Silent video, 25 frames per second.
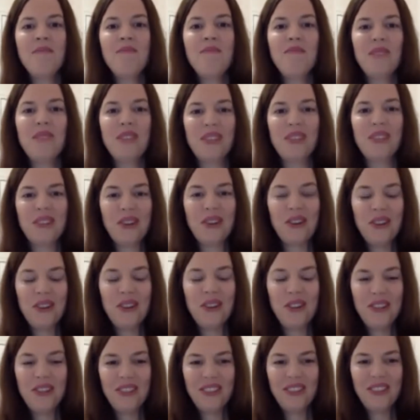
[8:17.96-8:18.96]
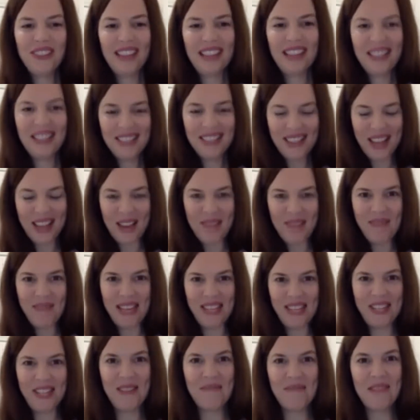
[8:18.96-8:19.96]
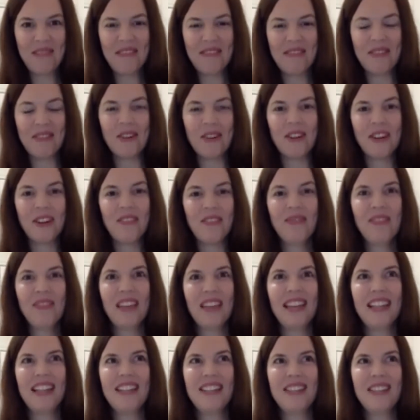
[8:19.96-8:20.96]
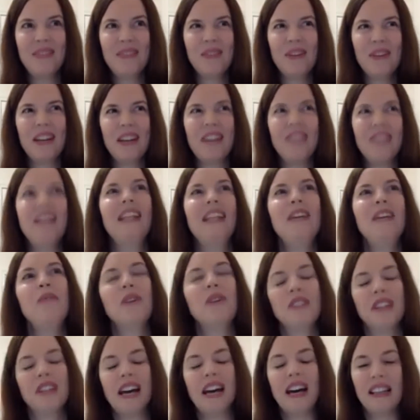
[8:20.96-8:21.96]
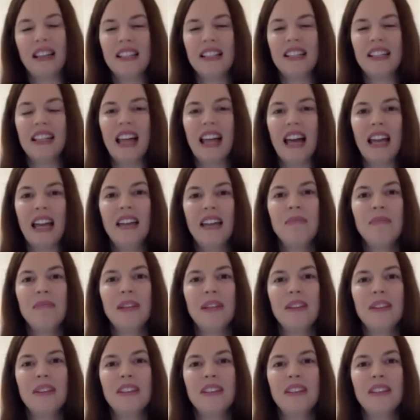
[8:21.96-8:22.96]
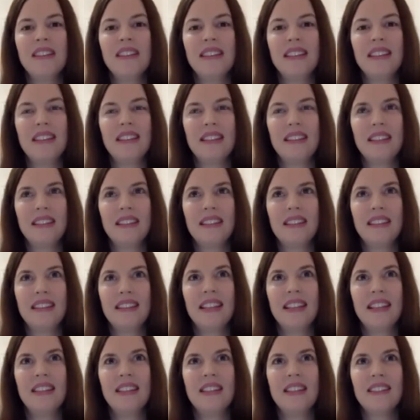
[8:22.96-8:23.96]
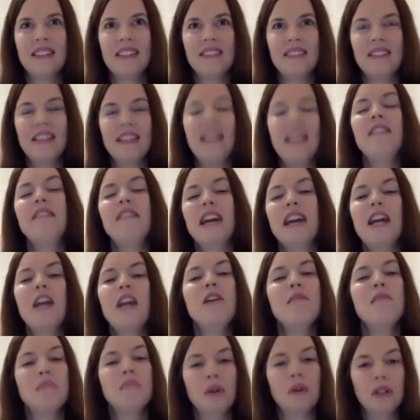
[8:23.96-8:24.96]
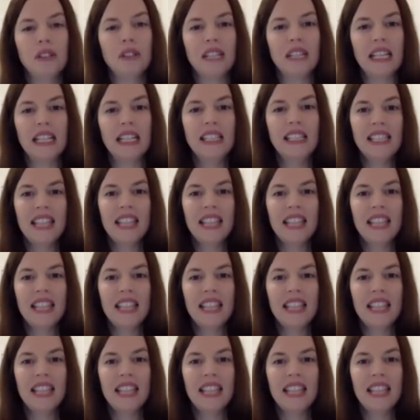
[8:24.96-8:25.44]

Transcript: So as I mentioned before, and what I really want to underline, because it's really very important,